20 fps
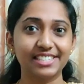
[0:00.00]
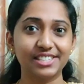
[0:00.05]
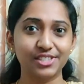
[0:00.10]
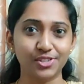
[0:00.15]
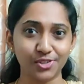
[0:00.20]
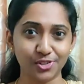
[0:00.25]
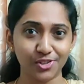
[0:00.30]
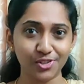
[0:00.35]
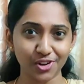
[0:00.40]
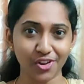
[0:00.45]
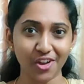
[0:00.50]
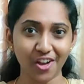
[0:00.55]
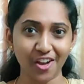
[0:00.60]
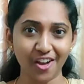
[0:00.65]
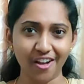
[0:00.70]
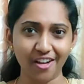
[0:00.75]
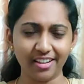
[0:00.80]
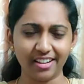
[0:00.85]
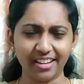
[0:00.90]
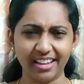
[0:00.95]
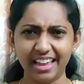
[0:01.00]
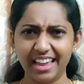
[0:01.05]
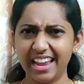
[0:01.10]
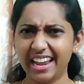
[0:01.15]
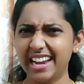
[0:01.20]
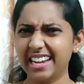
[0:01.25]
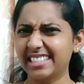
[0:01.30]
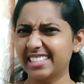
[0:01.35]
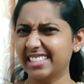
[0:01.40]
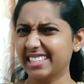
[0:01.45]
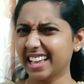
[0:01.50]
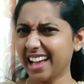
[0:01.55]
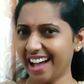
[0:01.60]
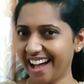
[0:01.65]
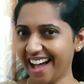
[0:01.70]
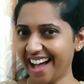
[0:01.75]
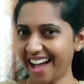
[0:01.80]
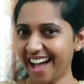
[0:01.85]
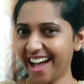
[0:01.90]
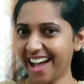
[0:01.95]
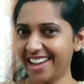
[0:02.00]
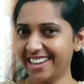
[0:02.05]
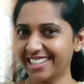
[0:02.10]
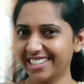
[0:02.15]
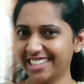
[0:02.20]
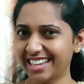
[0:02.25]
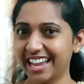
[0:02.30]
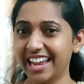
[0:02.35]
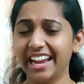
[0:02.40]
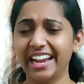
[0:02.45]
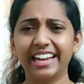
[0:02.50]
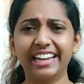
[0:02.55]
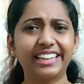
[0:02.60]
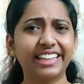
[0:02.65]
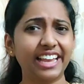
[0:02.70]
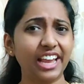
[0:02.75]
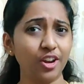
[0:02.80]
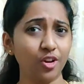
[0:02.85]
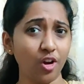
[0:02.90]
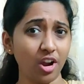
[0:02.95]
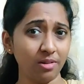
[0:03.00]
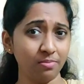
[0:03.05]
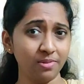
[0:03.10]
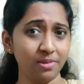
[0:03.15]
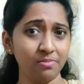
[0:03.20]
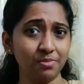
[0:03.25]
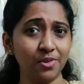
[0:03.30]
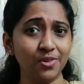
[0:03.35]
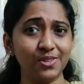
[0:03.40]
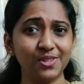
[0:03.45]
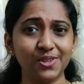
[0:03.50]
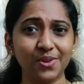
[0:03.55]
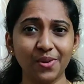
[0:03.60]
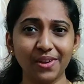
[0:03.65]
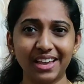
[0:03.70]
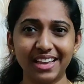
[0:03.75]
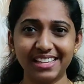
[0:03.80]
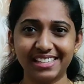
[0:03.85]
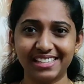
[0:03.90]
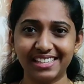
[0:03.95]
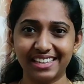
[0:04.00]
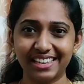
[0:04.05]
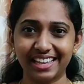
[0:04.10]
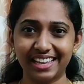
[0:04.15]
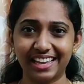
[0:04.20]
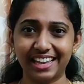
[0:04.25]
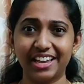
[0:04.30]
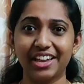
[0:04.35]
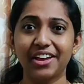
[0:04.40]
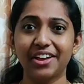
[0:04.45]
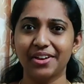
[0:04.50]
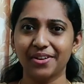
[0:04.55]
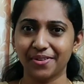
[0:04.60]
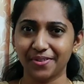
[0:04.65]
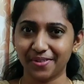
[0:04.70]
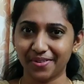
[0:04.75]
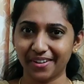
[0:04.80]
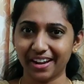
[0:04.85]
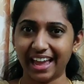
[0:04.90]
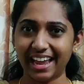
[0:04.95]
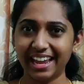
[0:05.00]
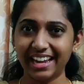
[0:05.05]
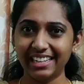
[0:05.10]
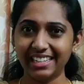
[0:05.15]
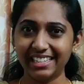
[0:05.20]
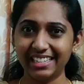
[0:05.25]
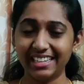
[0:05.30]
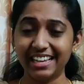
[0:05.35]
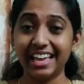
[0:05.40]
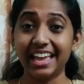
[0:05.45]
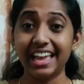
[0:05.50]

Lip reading: strong, it's hard, it cannot be moved so easily, right?